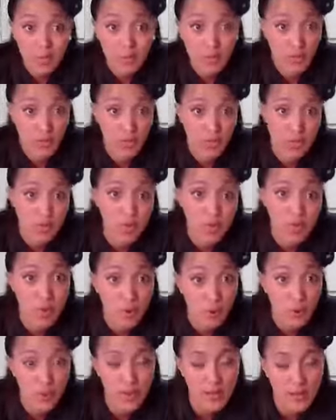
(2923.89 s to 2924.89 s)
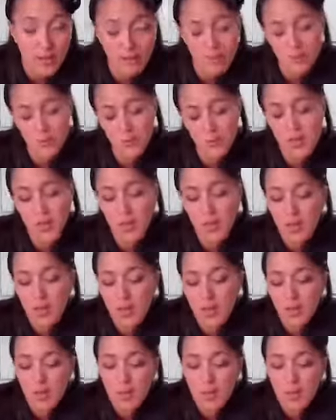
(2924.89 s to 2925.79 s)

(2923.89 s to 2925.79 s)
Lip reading: your flavor profiles to be.